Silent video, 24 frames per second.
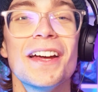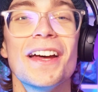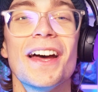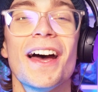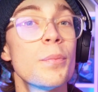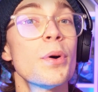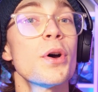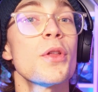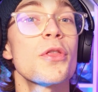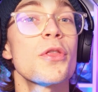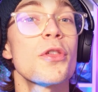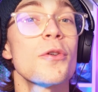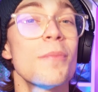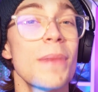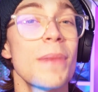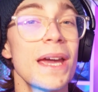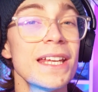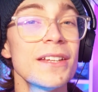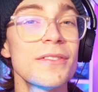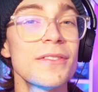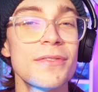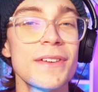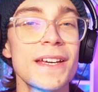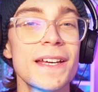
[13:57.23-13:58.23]
But the
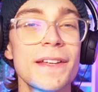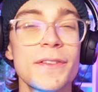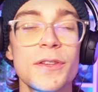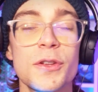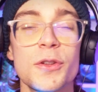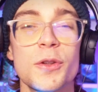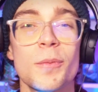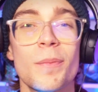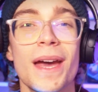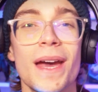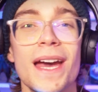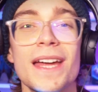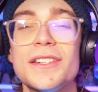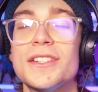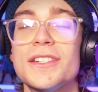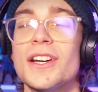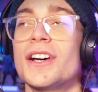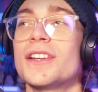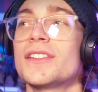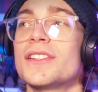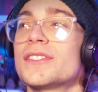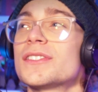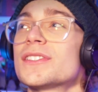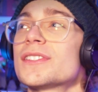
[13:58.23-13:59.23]
main thing that The Bear
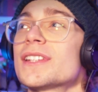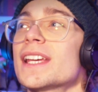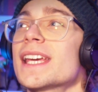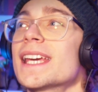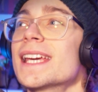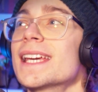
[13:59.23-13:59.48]
does